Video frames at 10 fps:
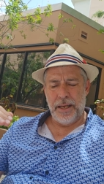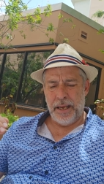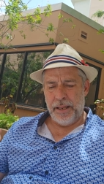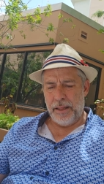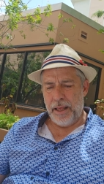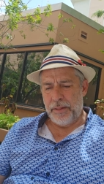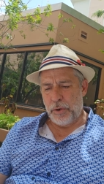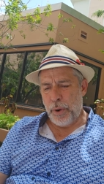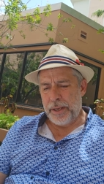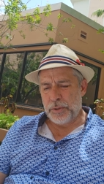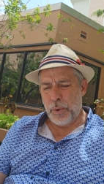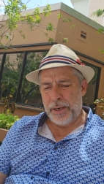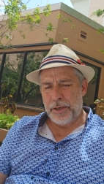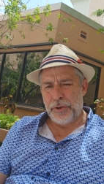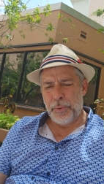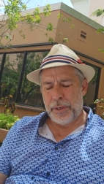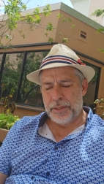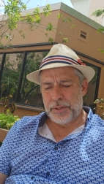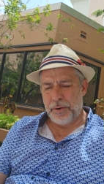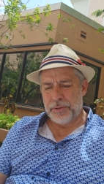and, and the quickest way to do it
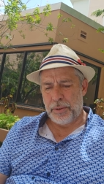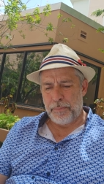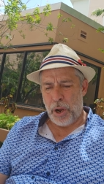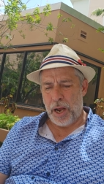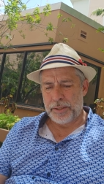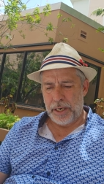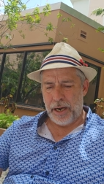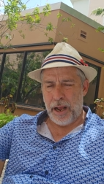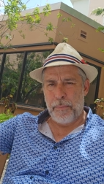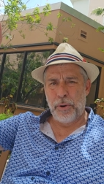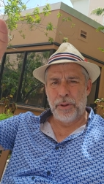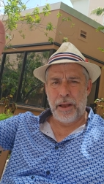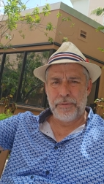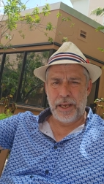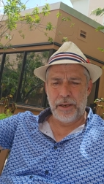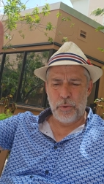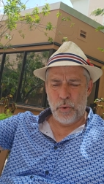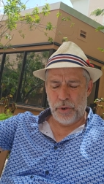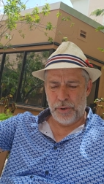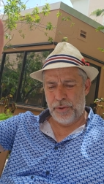is there is a box in the upper left-hand
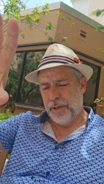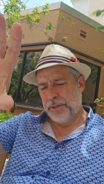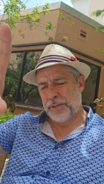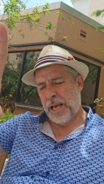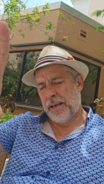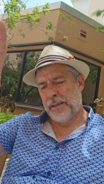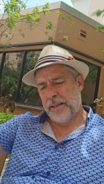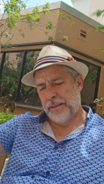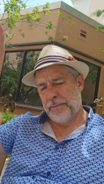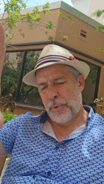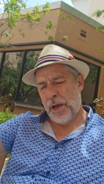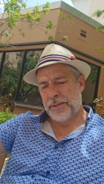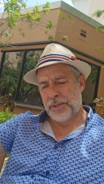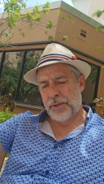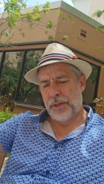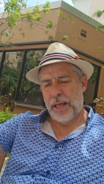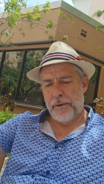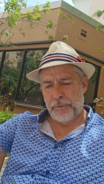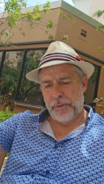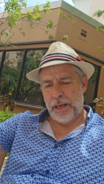corner. It's kind of the box to the
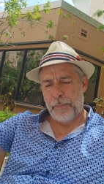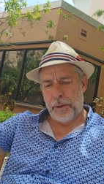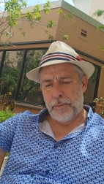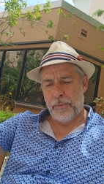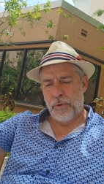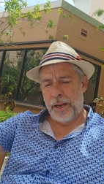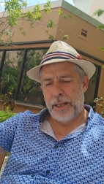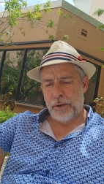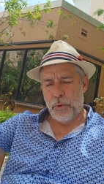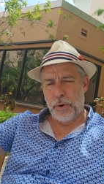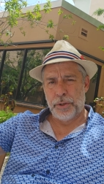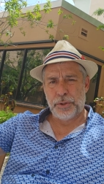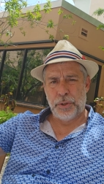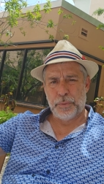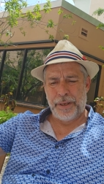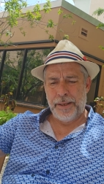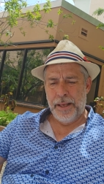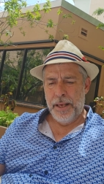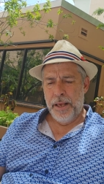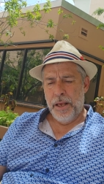left or the upper right-hand corner, excuse me,
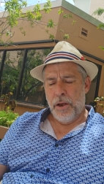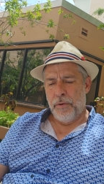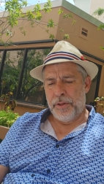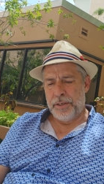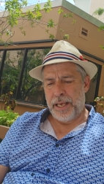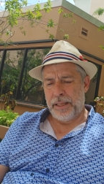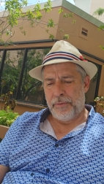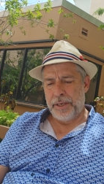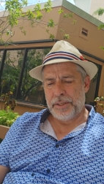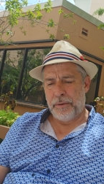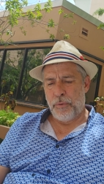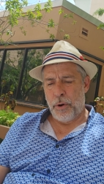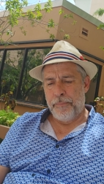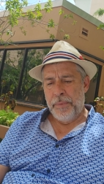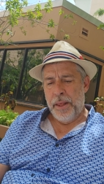of the daily racing form.